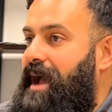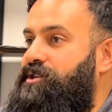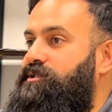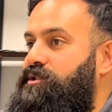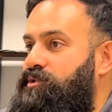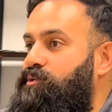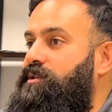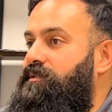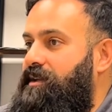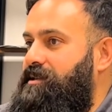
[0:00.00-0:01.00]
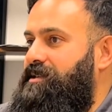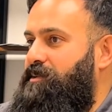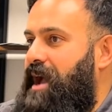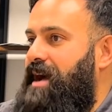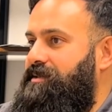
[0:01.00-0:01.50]
actually do the things that
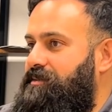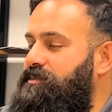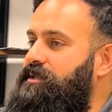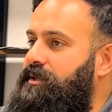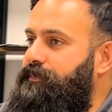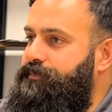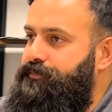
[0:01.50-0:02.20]
we ask them to do